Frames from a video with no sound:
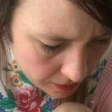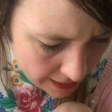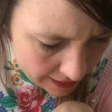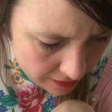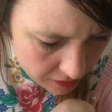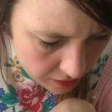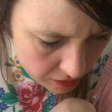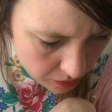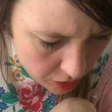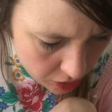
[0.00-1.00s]
less, just
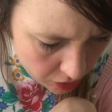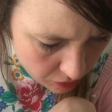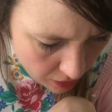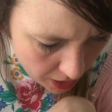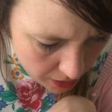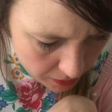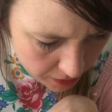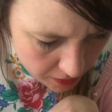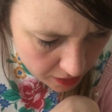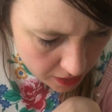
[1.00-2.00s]
do 2
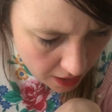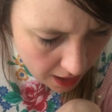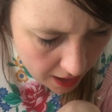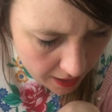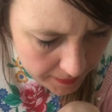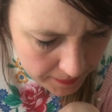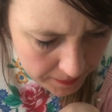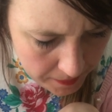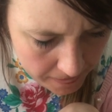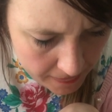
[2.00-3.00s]
rows.
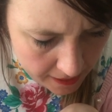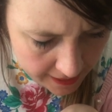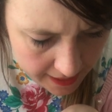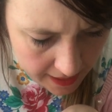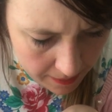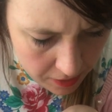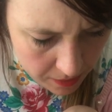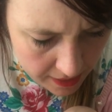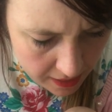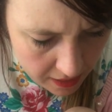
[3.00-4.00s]
Like I said, I'm
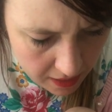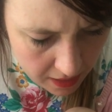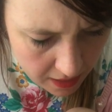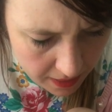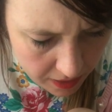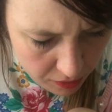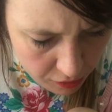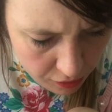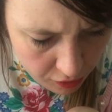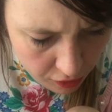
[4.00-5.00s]
doing
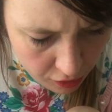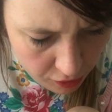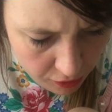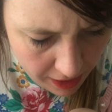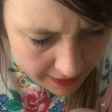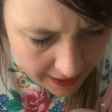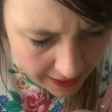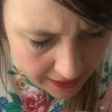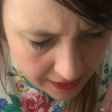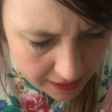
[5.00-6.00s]

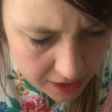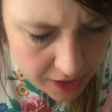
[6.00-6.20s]
rectangular